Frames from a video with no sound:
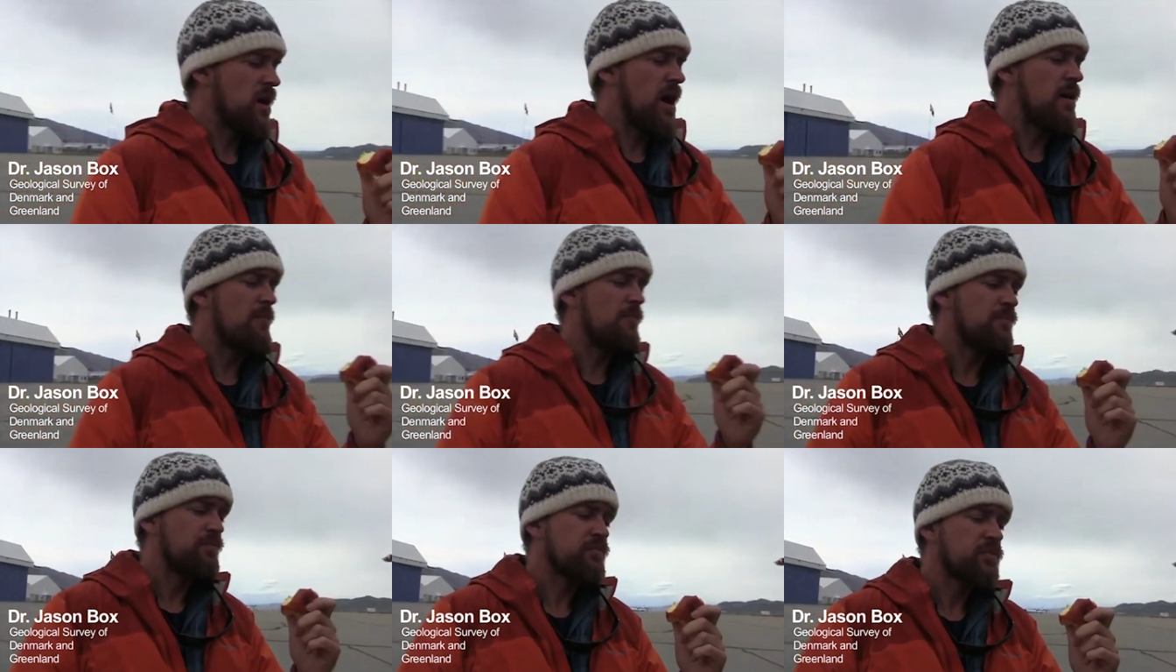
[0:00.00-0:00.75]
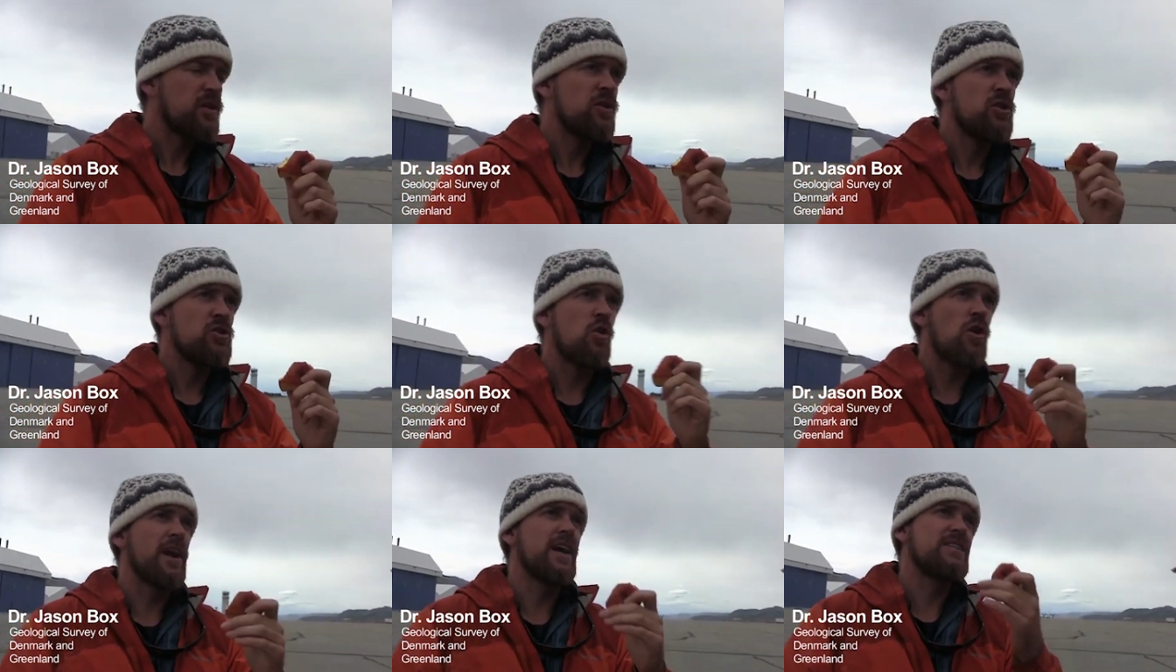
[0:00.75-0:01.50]
um,
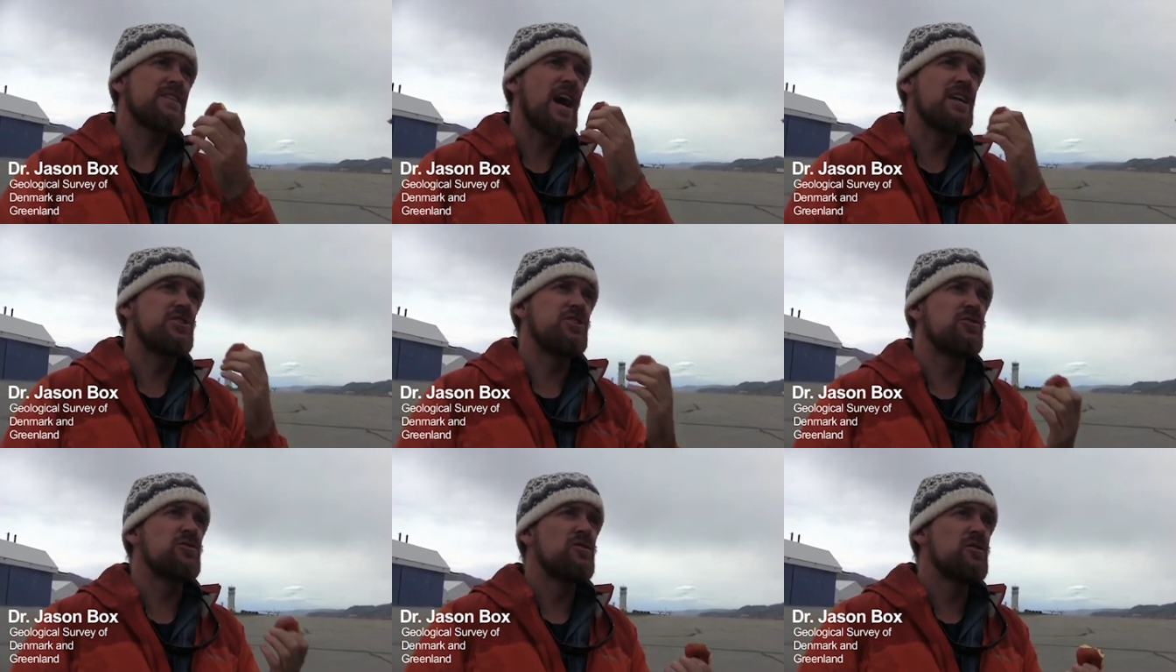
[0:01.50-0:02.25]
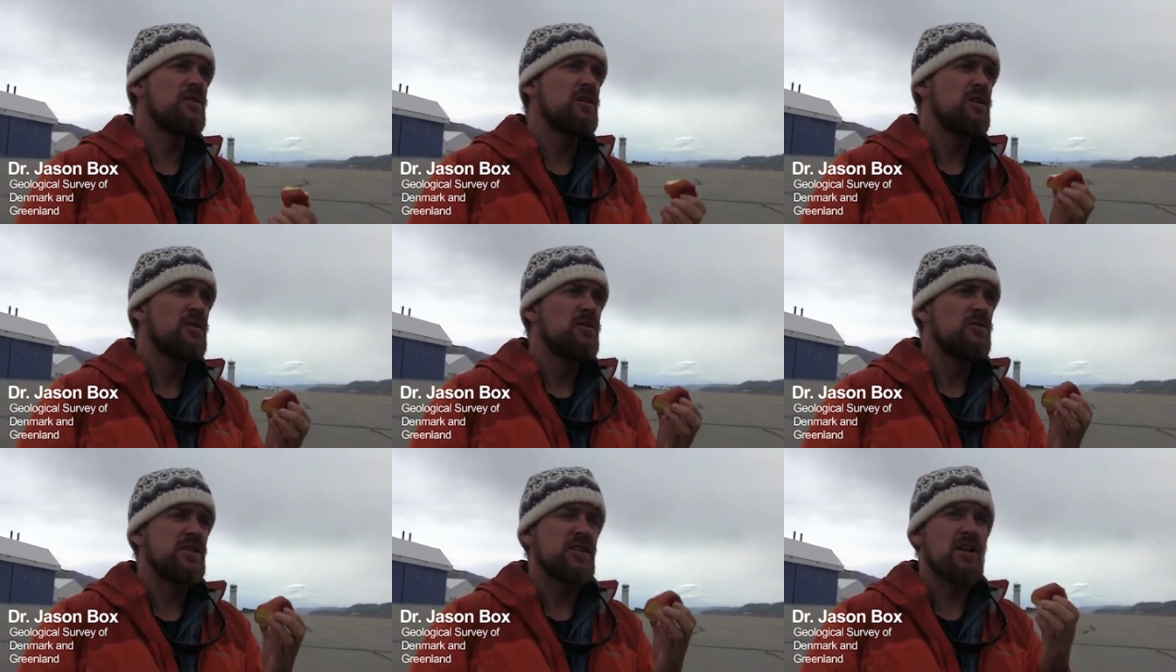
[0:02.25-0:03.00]
coring at DYE-2,
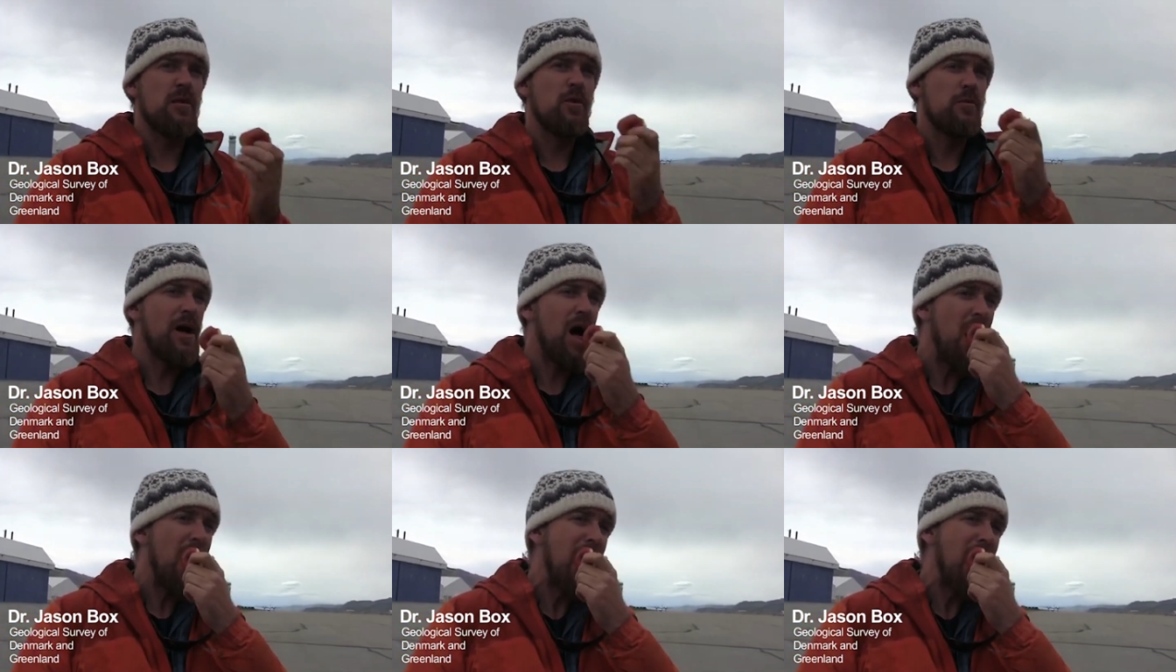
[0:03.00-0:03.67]
okay. which has a lot more melt.